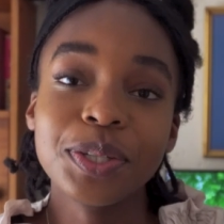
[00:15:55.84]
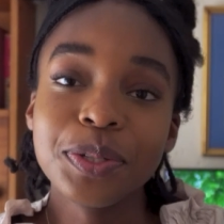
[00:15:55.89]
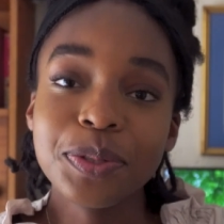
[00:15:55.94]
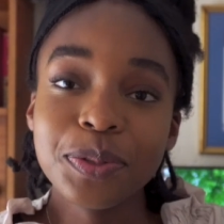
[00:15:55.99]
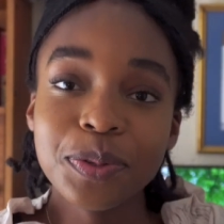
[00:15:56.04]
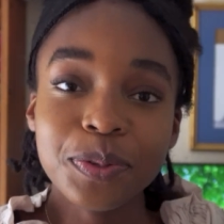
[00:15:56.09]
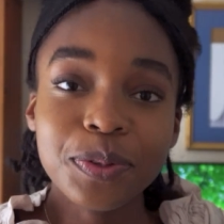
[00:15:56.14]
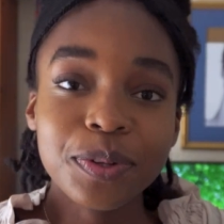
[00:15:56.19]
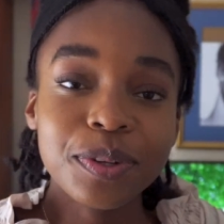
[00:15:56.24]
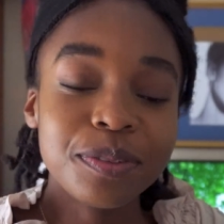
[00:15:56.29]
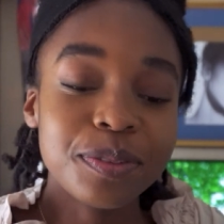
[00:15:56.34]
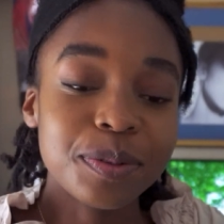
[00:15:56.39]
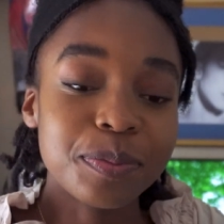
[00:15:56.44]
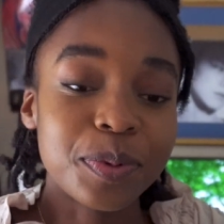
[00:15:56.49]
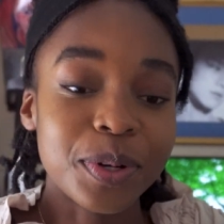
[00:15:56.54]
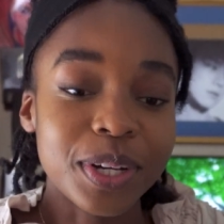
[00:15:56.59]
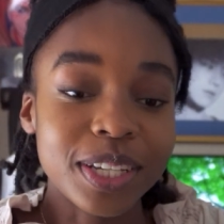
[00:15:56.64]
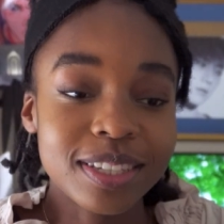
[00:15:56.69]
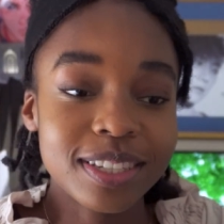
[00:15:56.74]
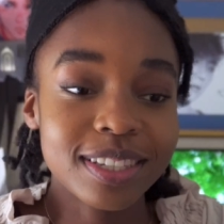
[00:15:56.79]
those are all the
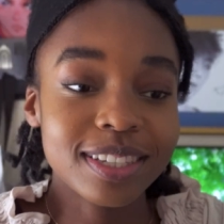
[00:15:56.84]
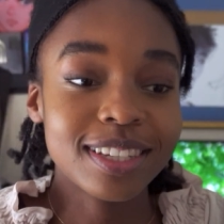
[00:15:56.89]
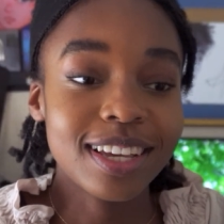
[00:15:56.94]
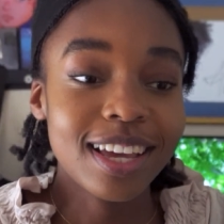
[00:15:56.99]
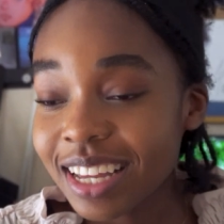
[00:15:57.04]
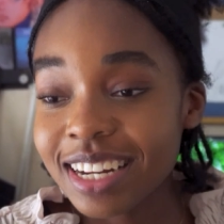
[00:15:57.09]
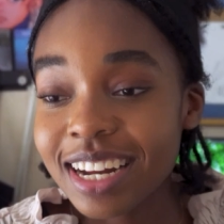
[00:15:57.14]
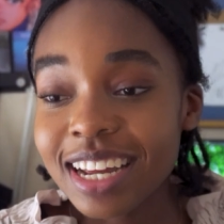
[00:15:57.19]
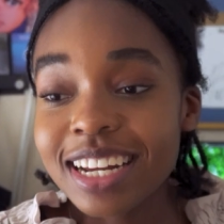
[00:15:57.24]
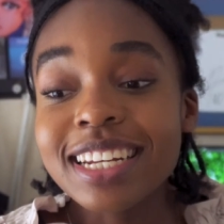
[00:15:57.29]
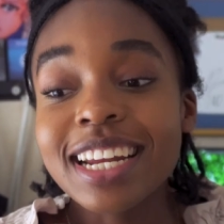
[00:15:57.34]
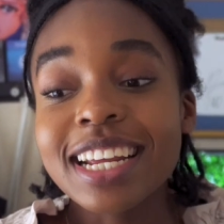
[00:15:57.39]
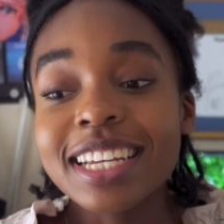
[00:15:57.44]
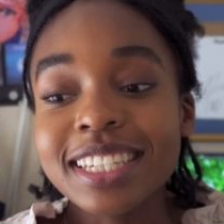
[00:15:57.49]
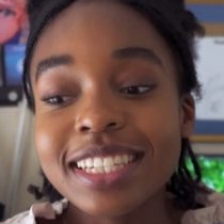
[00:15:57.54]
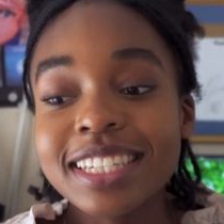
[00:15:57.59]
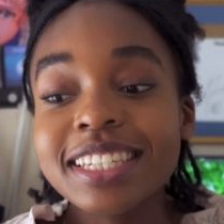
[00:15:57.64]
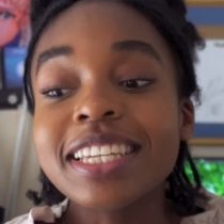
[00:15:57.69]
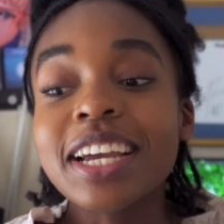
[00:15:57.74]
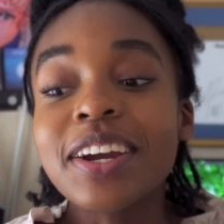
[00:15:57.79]
points. An
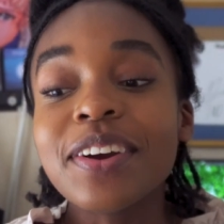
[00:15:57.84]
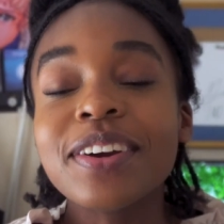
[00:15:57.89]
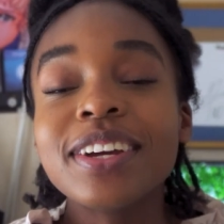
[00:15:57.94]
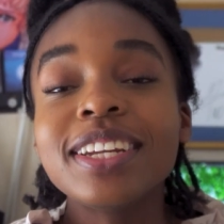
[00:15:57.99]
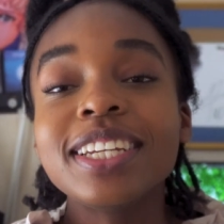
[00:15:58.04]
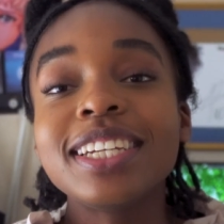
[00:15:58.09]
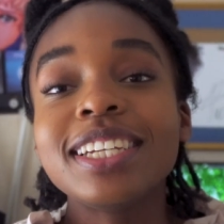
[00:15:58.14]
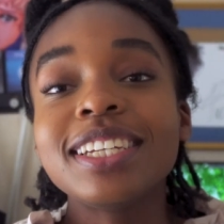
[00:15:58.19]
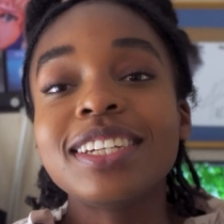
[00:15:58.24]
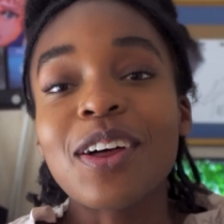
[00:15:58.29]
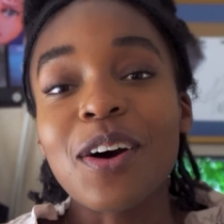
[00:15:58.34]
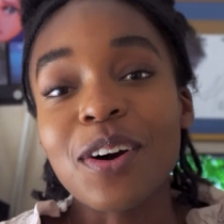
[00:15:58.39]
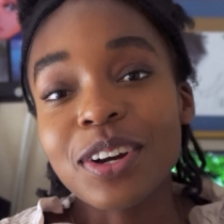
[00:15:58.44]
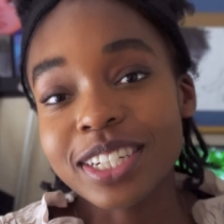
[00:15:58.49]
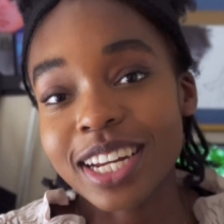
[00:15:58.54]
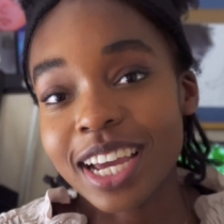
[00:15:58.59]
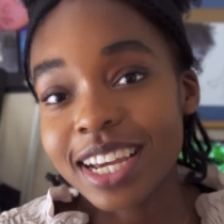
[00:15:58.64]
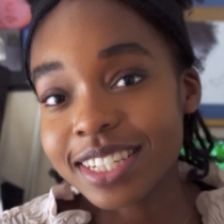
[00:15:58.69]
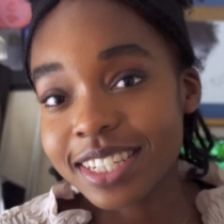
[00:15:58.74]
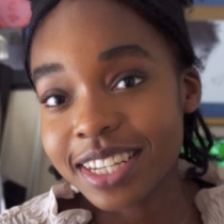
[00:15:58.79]
unnecessarily
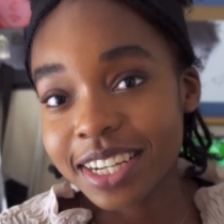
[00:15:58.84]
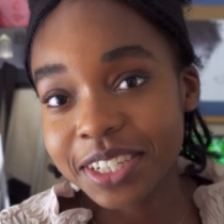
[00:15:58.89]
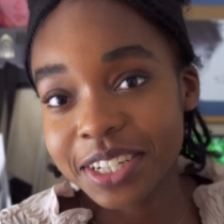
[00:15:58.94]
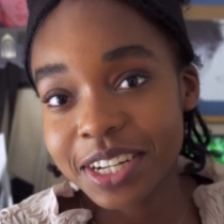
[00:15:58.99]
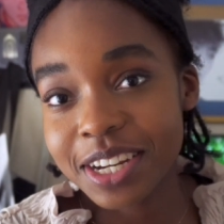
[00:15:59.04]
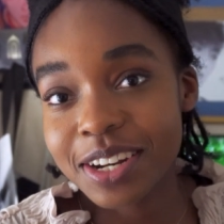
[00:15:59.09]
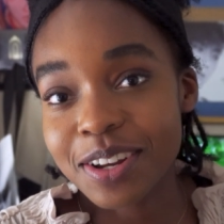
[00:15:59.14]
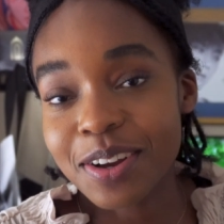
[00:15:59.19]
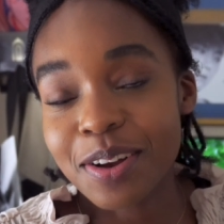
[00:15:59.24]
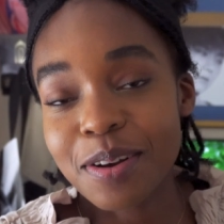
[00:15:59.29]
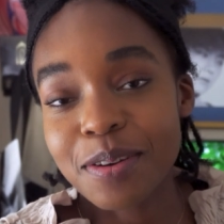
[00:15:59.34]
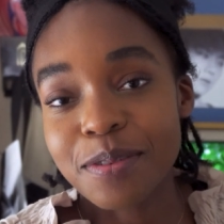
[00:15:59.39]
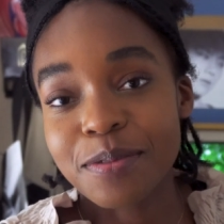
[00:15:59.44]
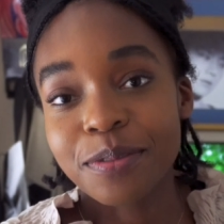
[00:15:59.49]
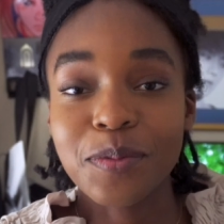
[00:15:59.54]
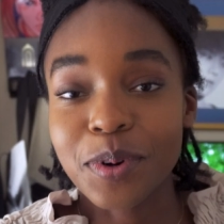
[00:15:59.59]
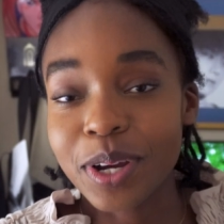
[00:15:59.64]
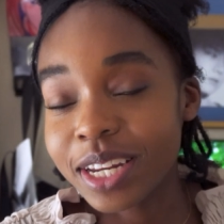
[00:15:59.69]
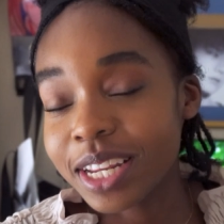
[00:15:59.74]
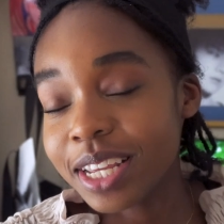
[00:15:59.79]
long dissection of what